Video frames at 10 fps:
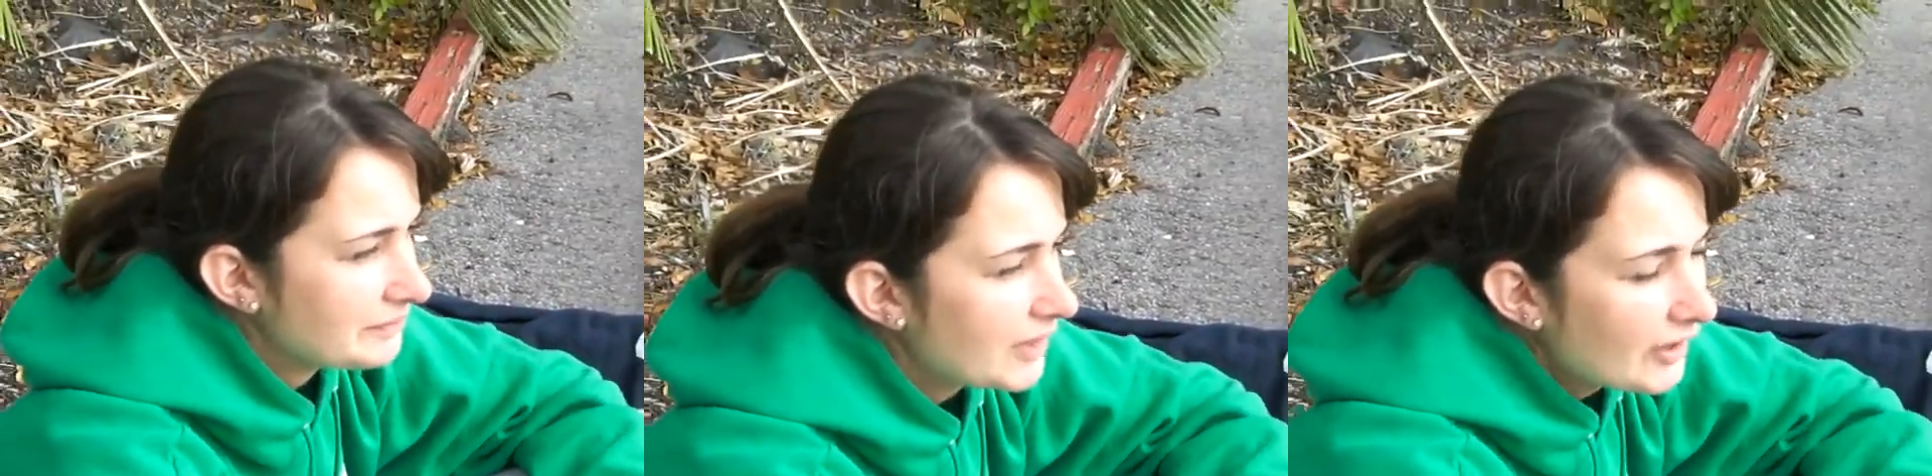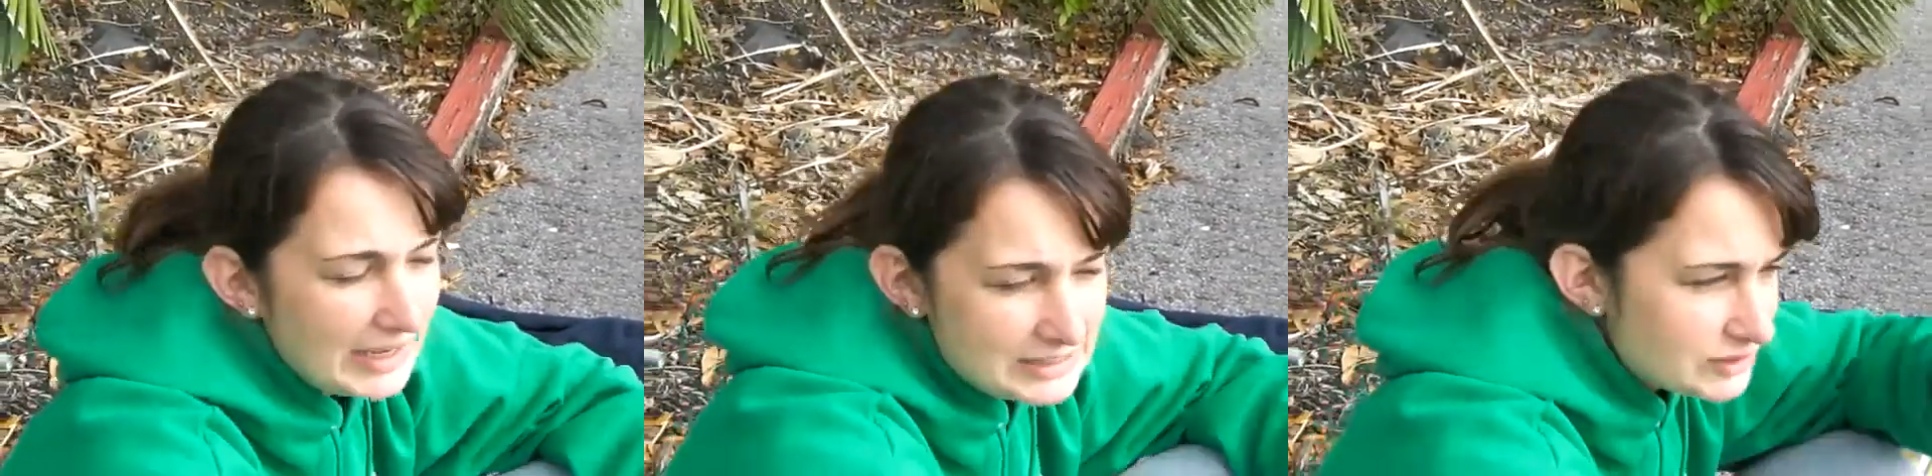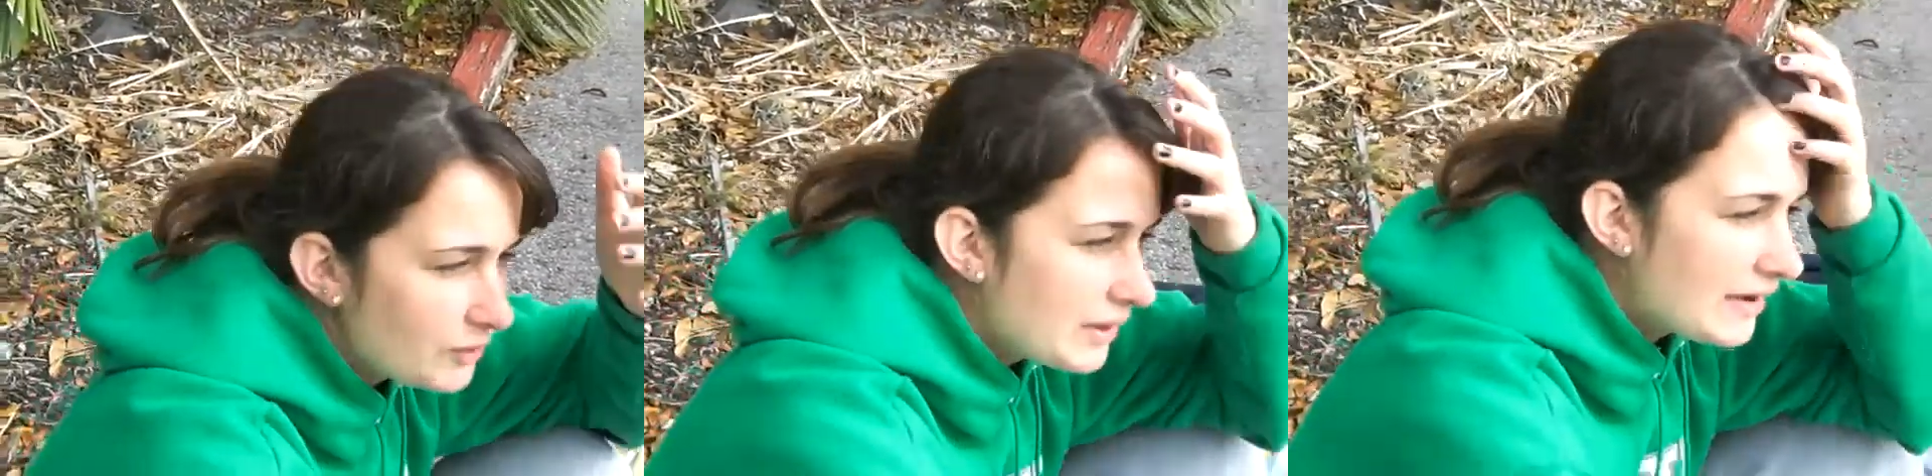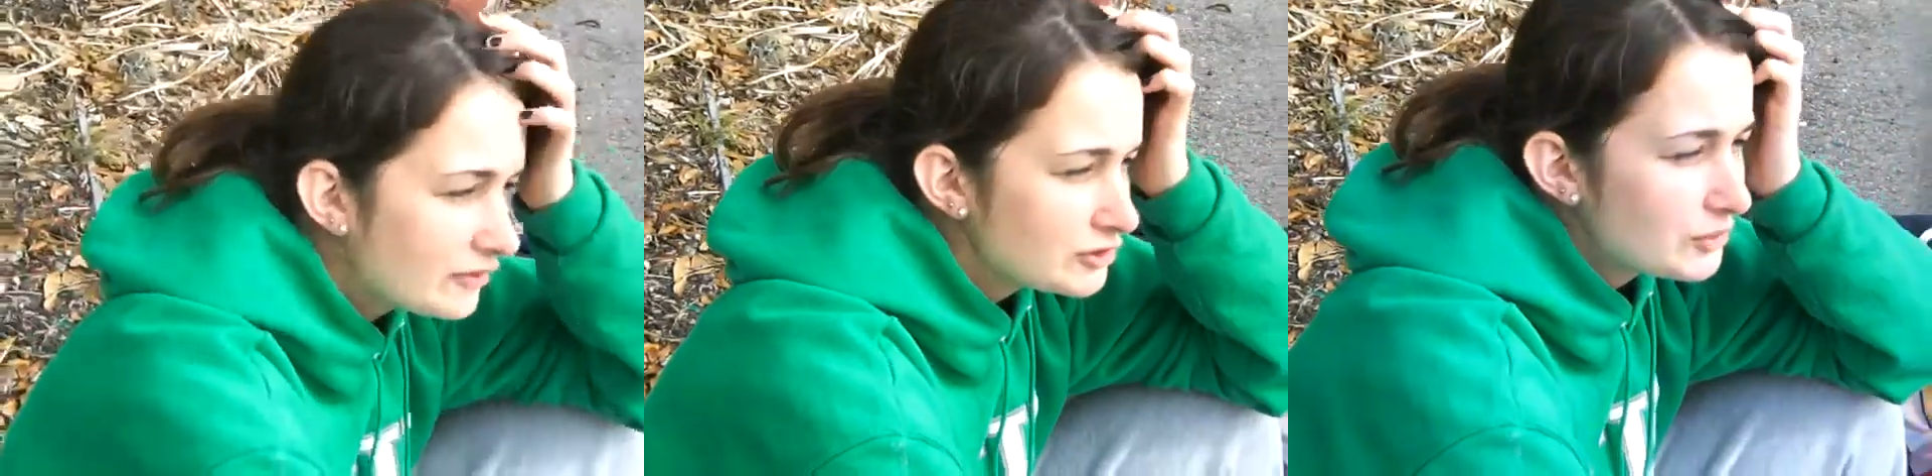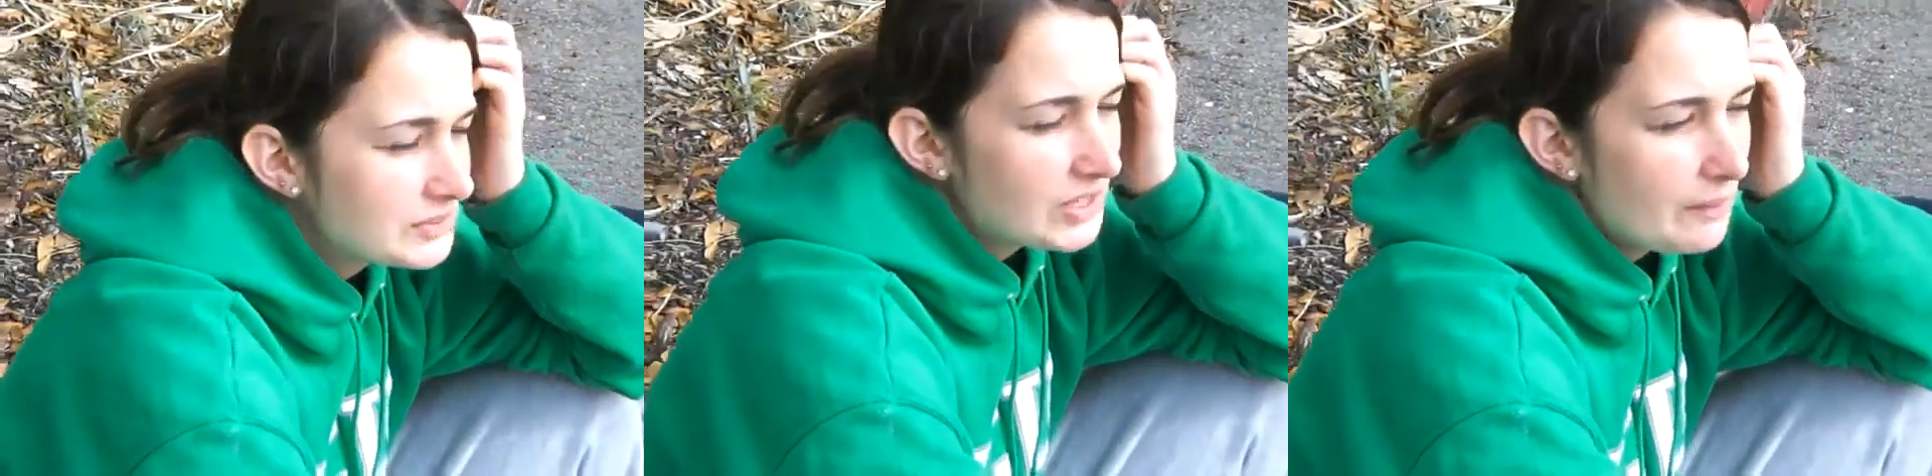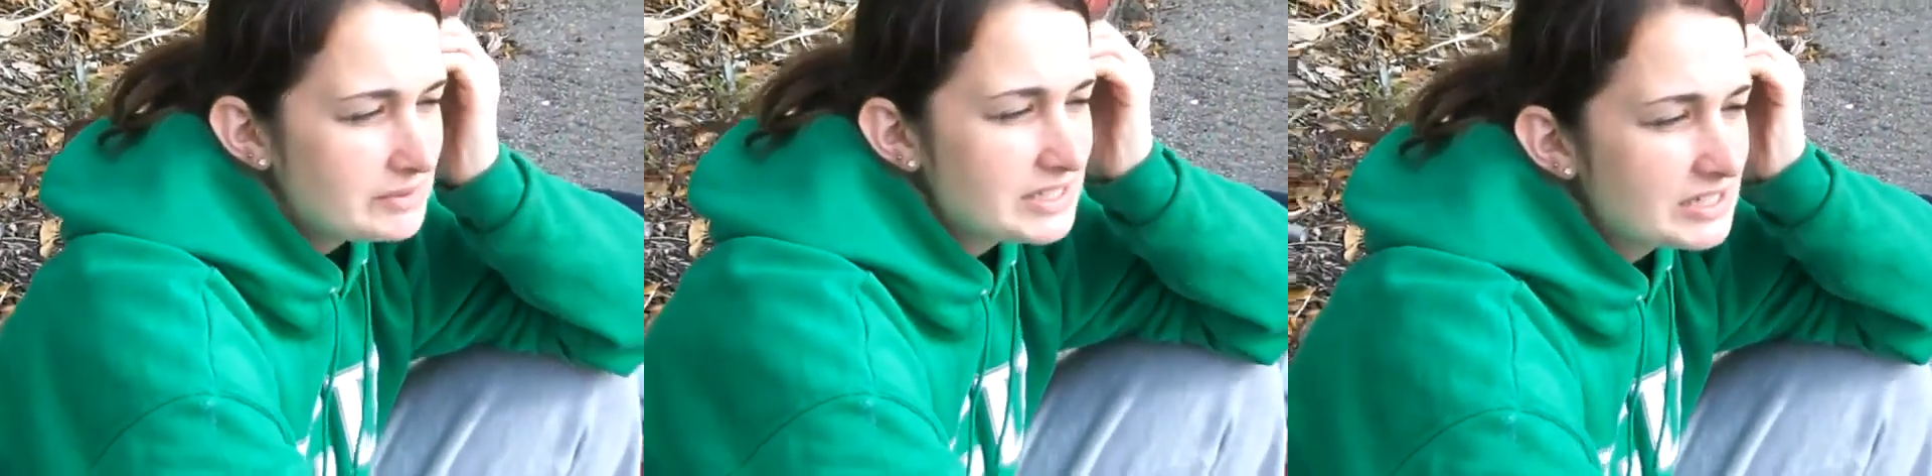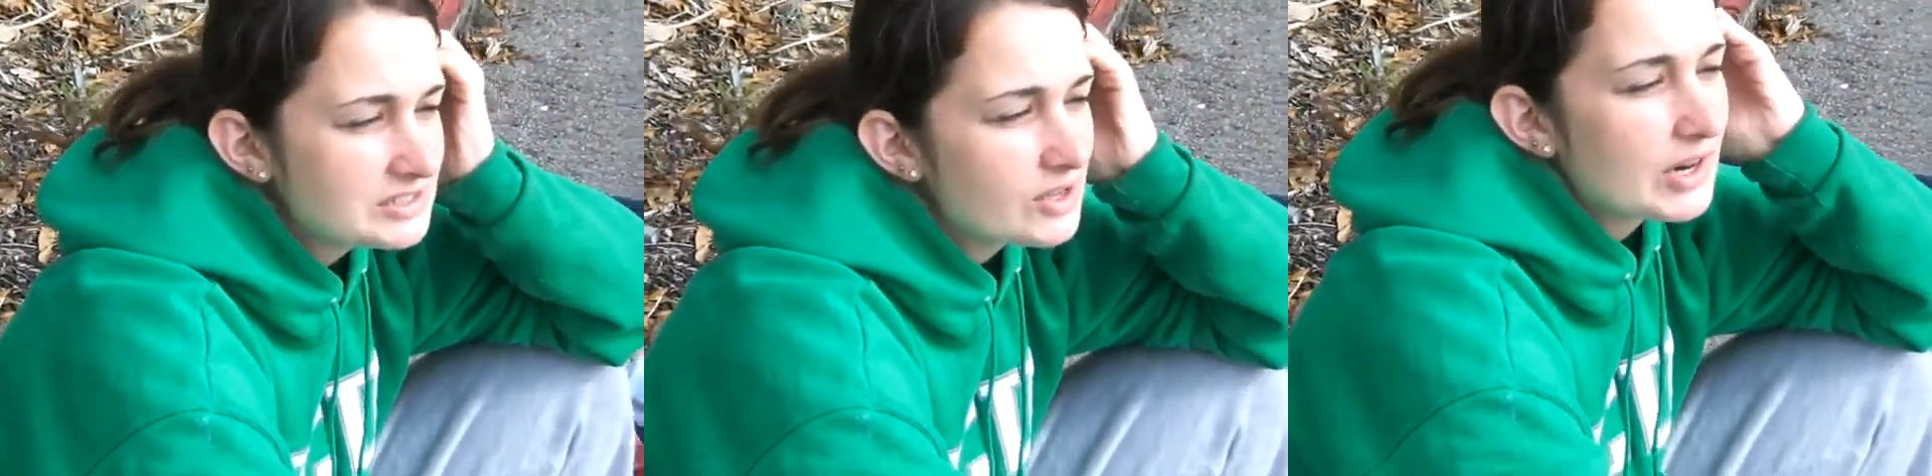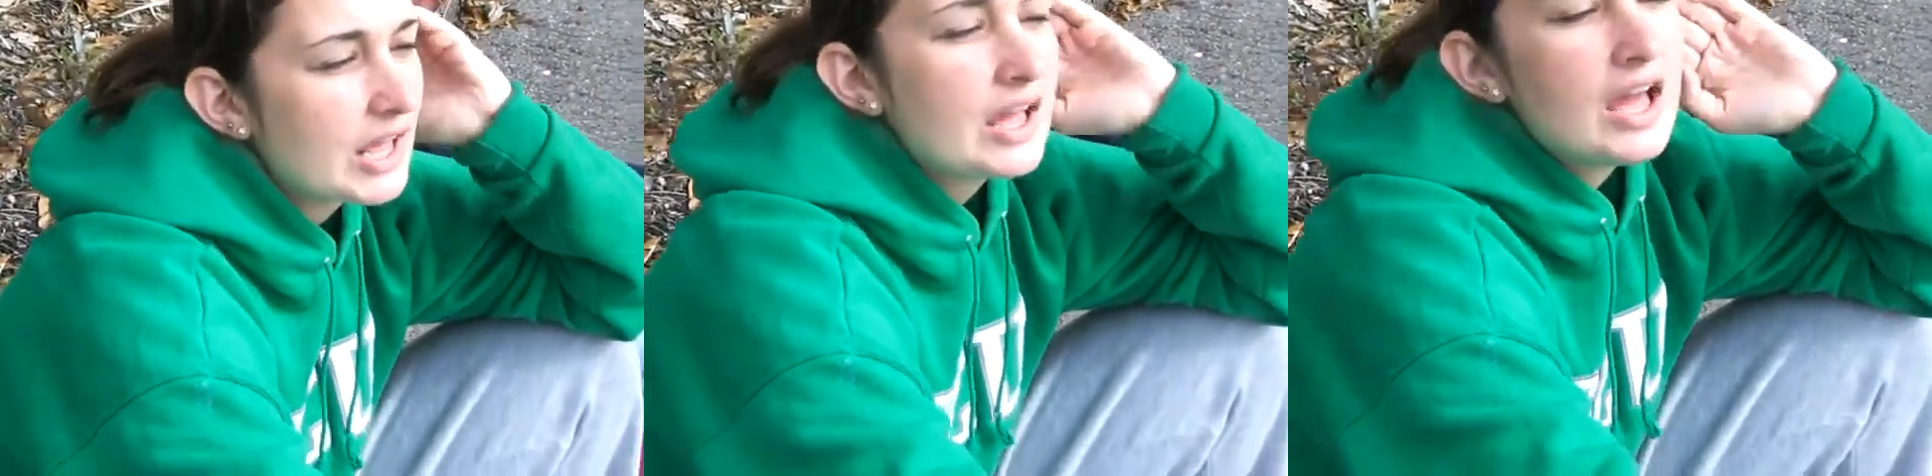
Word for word: Okay, I feel like so whatever. So we stop in Sarasota.